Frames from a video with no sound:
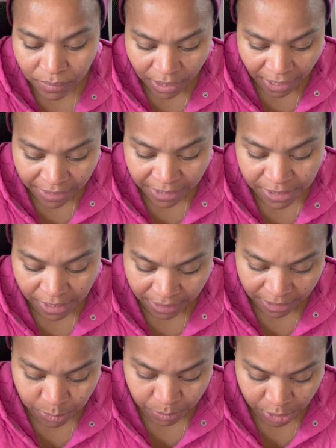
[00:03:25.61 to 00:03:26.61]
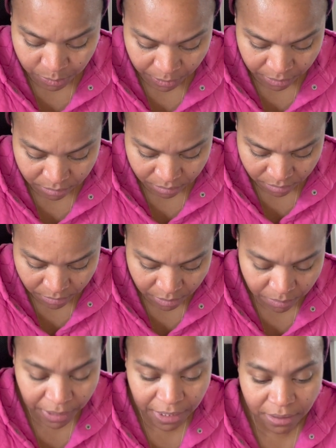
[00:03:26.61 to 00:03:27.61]
I think it's pretty smart.
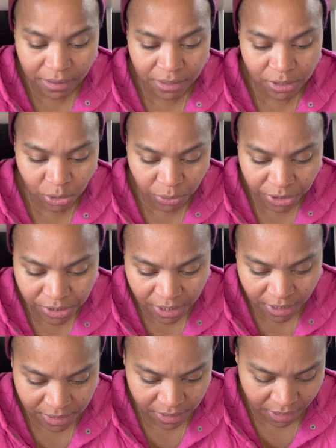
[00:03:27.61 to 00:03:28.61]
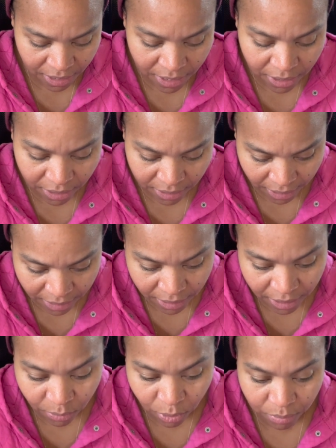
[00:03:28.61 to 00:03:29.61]
But so here's the things that he hit on that I
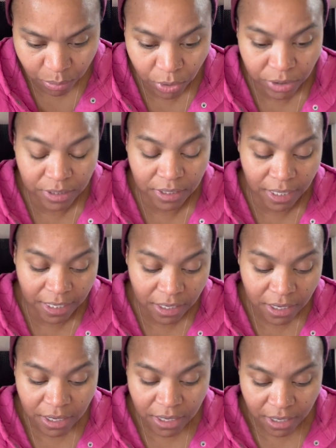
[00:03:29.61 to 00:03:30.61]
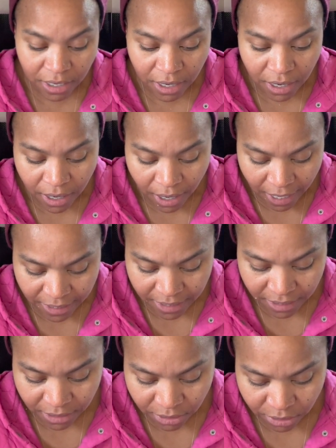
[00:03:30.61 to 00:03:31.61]
thought were important. I
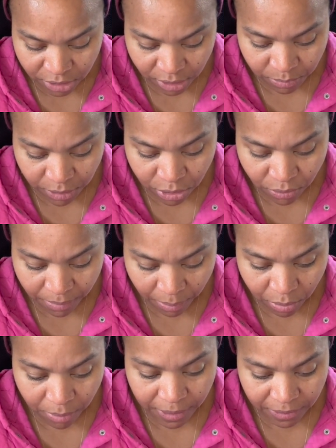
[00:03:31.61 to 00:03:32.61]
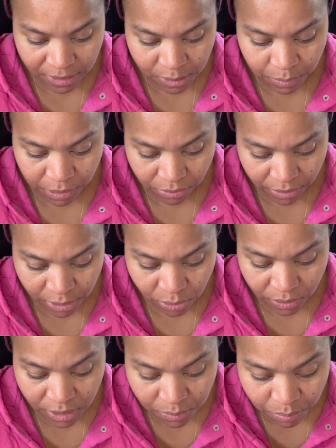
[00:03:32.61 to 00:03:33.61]
think that there's something to remember about this book. Okay, so
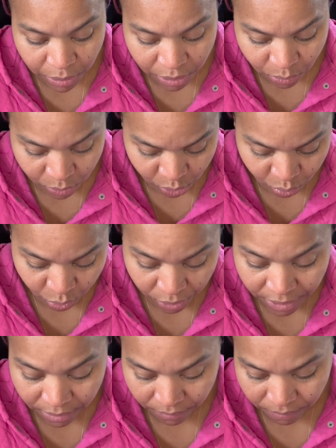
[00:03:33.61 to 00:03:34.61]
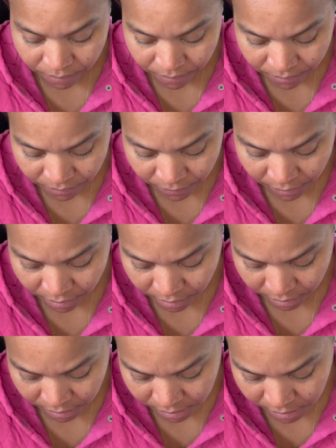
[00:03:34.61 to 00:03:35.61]
this book was written,
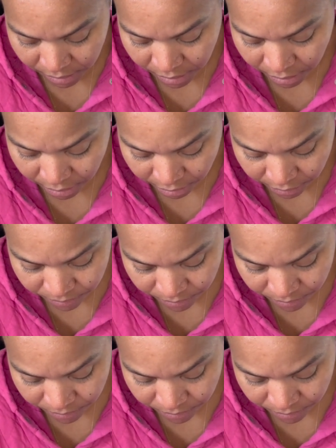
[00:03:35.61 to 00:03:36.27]
let's see here.